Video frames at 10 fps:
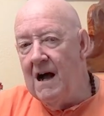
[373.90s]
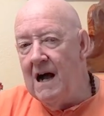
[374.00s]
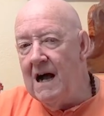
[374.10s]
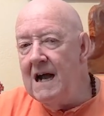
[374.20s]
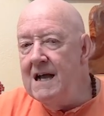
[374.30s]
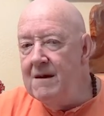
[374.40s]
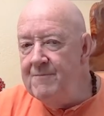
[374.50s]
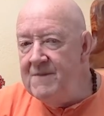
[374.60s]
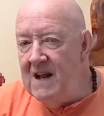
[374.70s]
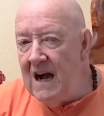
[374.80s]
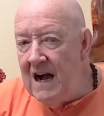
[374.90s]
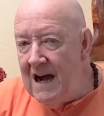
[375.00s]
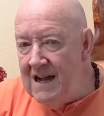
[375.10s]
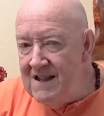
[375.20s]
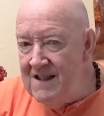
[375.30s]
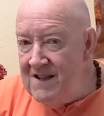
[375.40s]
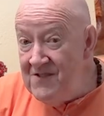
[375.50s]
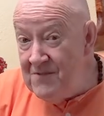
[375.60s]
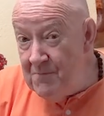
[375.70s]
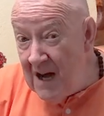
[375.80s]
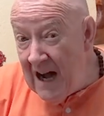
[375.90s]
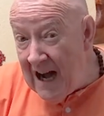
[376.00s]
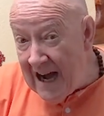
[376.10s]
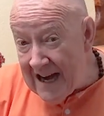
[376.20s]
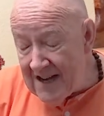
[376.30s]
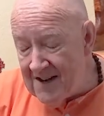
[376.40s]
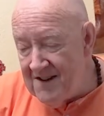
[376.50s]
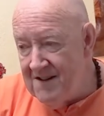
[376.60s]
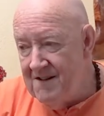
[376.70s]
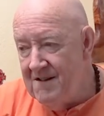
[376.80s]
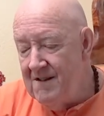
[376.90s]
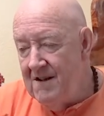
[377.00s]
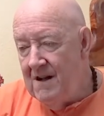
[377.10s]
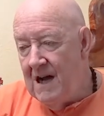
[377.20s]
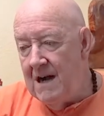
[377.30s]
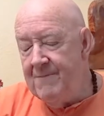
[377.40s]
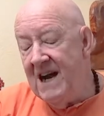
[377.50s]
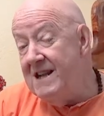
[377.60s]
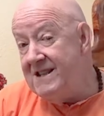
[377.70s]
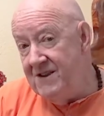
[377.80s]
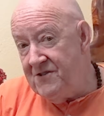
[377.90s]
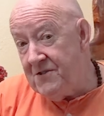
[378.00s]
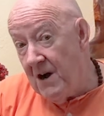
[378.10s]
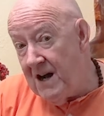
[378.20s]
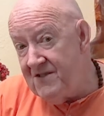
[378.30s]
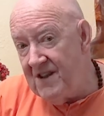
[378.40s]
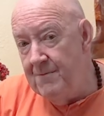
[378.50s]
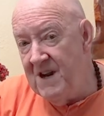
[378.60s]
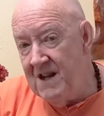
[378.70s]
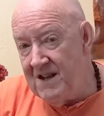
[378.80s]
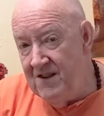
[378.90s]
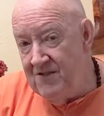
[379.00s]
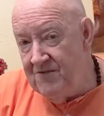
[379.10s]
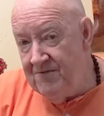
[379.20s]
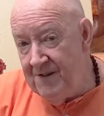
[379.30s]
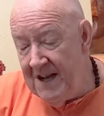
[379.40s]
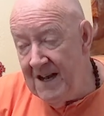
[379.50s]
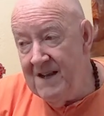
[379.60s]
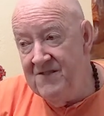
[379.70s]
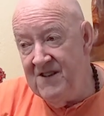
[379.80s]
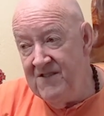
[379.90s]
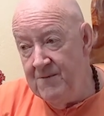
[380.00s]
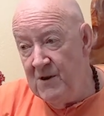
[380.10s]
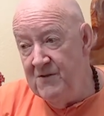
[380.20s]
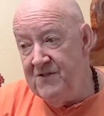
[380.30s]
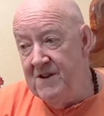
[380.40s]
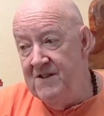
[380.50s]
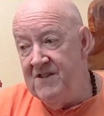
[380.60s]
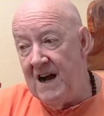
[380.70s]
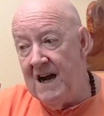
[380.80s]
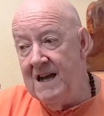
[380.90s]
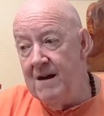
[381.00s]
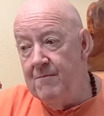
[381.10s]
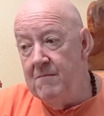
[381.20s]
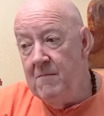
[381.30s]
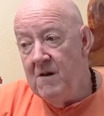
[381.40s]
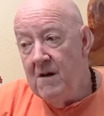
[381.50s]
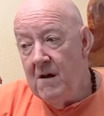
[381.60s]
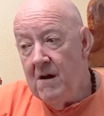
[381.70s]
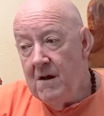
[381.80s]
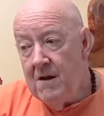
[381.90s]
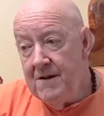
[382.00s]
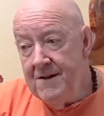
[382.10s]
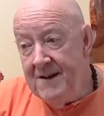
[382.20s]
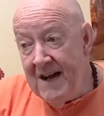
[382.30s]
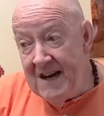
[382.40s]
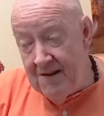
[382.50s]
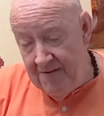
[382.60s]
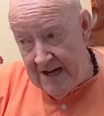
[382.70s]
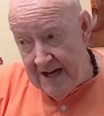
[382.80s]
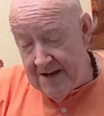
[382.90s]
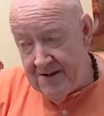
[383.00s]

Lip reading: I am not this mind. I'm not these thoughts. I'm not these feelings, these emotions. I am none of it.